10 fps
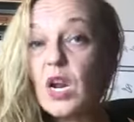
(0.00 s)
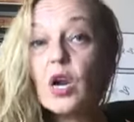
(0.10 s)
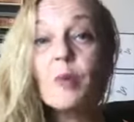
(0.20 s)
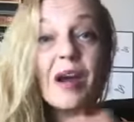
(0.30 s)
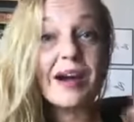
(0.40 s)

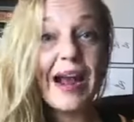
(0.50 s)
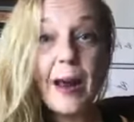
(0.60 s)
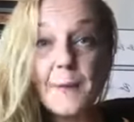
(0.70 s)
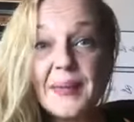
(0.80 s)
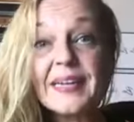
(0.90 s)
no matter
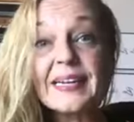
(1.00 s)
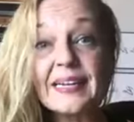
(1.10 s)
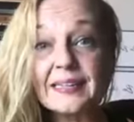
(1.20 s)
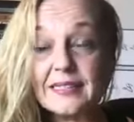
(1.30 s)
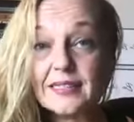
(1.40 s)
how big it
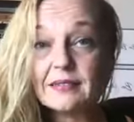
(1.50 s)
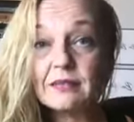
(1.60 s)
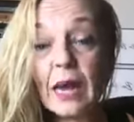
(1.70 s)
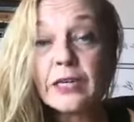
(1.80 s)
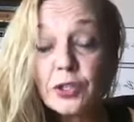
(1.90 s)
is.
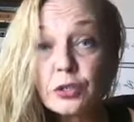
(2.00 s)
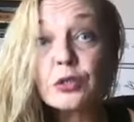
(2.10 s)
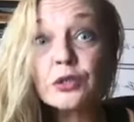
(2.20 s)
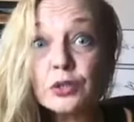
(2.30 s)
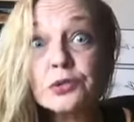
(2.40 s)
I just
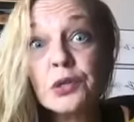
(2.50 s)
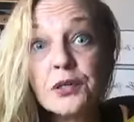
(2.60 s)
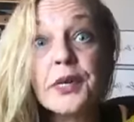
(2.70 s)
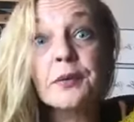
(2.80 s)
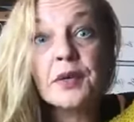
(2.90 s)
told you
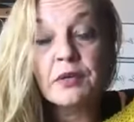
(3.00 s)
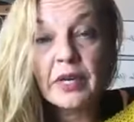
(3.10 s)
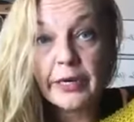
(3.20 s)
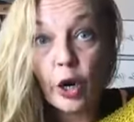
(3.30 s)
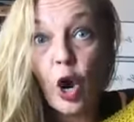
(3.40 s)
girls I want to
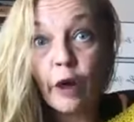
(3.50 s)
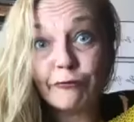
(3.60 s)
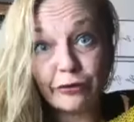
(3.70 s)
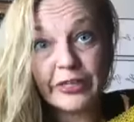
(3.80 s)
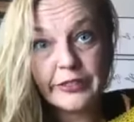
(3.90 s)
run a
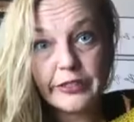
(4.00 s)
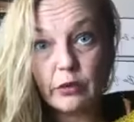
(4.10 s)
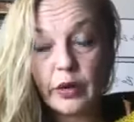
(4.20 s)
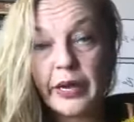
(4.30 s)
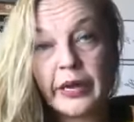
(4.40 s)
conference,
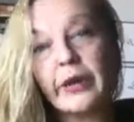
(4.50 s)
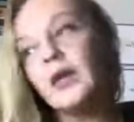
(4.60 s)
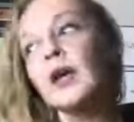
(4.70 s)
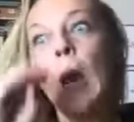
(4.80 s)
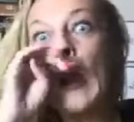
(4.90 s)
okay?
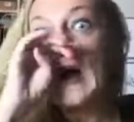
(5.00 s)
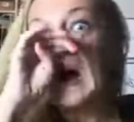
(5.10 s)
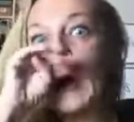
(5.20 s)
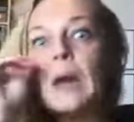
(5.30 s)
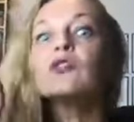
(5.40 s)

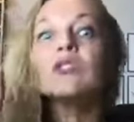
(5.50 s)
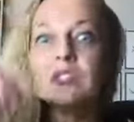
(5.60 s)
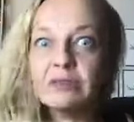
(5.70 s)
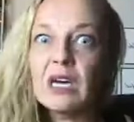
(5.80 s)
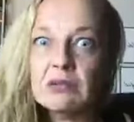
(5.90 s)
Hundreds
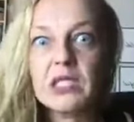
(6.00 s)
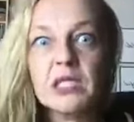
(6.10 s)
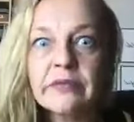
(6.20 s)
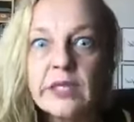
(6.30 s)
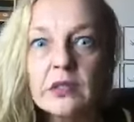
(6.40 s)
of
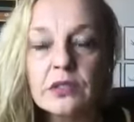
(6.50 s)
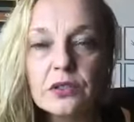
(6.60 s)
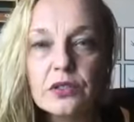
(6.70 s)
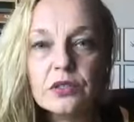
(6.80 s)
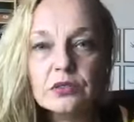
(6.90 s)
thousands of
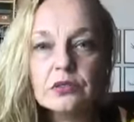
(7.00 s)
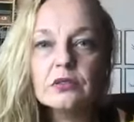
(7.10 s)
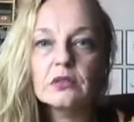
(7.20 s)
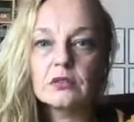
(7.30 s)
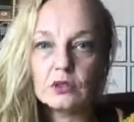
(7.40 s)
dollars.
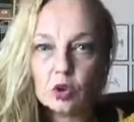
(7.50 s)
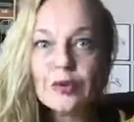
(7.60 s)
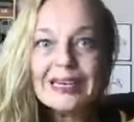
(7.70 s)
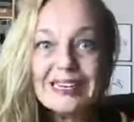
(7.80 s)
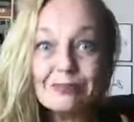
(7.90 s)

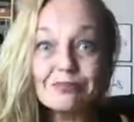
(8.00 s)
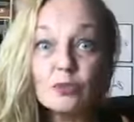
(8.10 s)
Dream